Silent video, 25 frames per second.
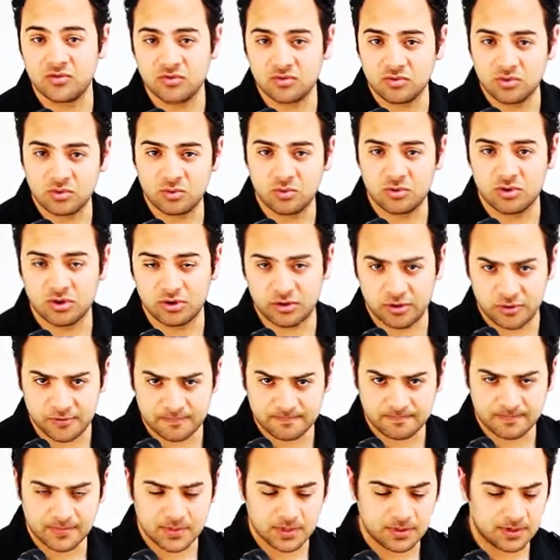or a quarter note.
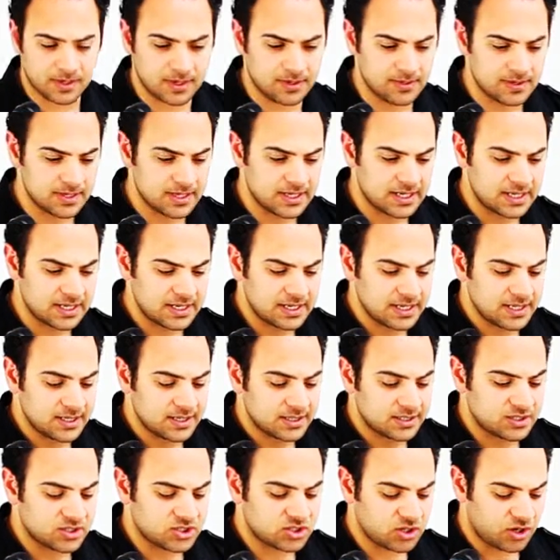Okay.
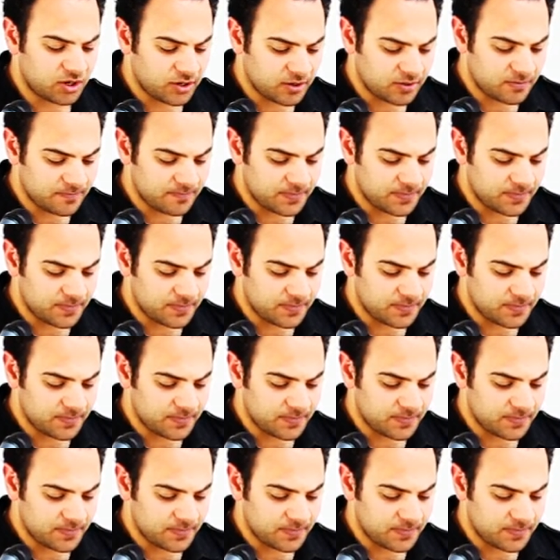So